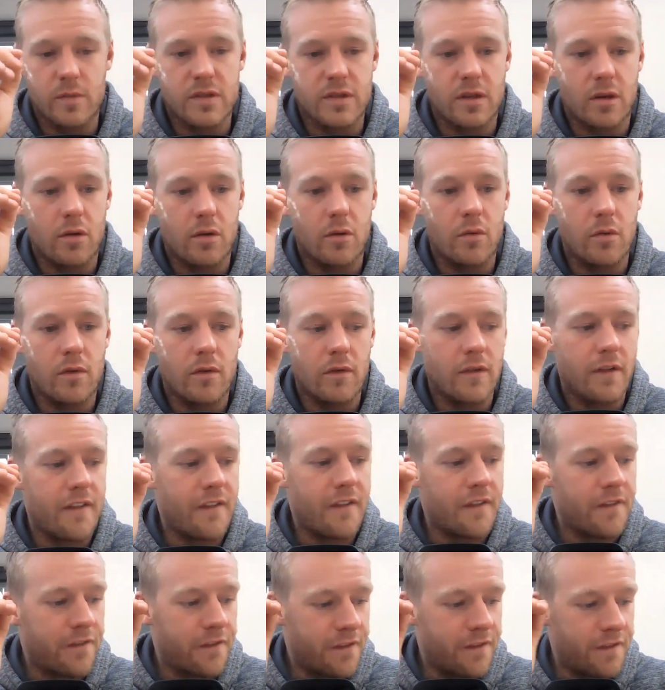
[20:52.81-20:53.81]
So
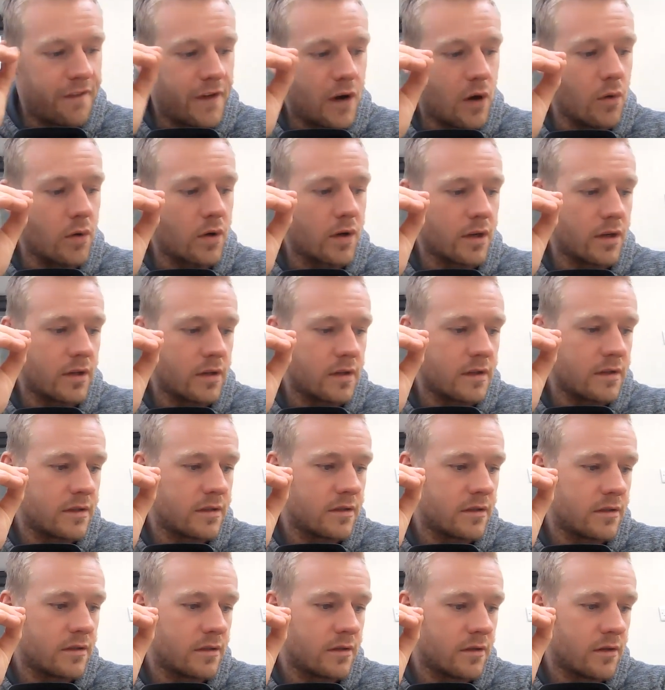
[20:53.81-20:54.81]

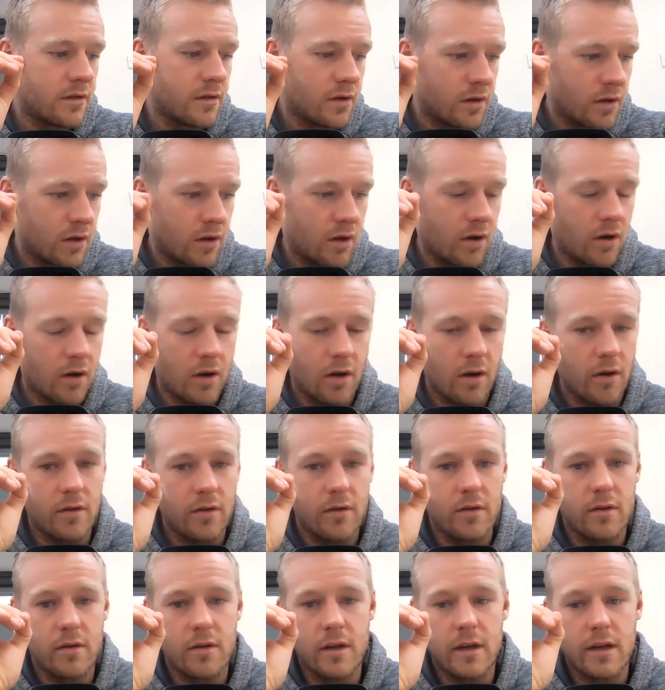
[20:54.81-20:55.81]
focus
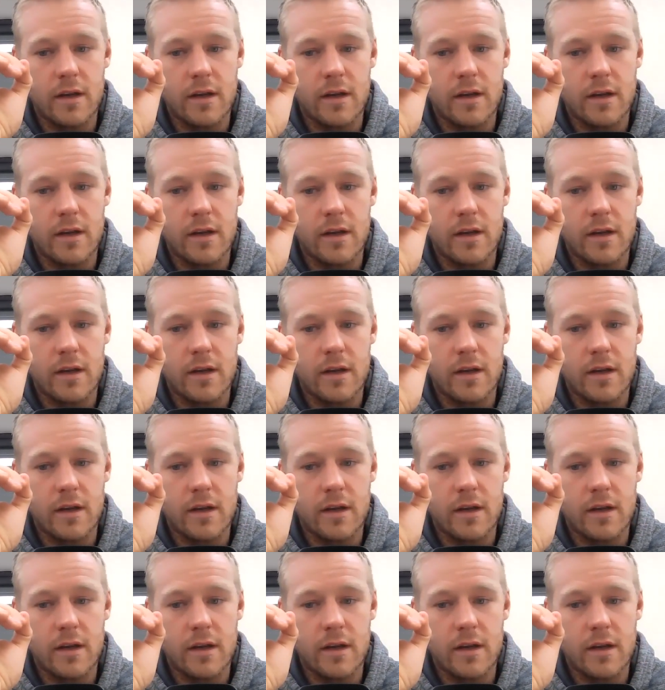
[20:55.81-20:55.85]
on